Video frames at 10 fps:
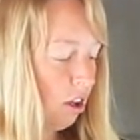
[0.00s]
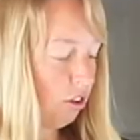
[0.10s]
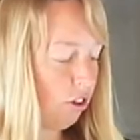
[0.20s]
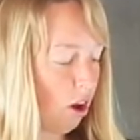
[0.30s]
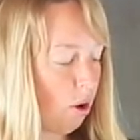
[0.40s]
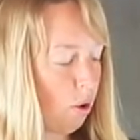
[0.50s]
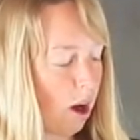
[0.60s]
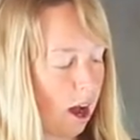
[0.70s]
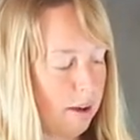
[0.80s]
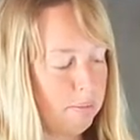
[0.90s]

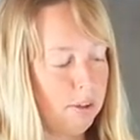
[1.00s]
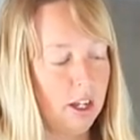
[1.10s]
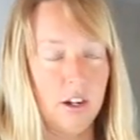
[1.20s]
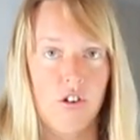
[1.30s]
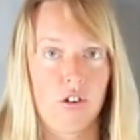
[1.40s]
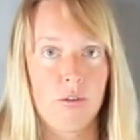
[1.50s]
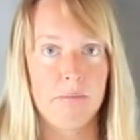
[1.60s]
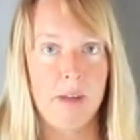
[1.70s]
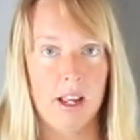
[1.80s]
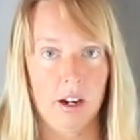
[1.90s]
So I'm going to
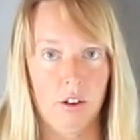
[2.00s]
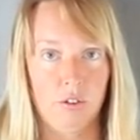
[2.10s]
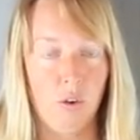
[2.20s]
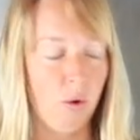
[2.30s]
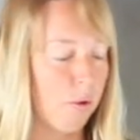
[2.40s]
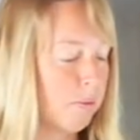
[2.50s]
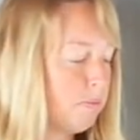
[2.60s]
just make another full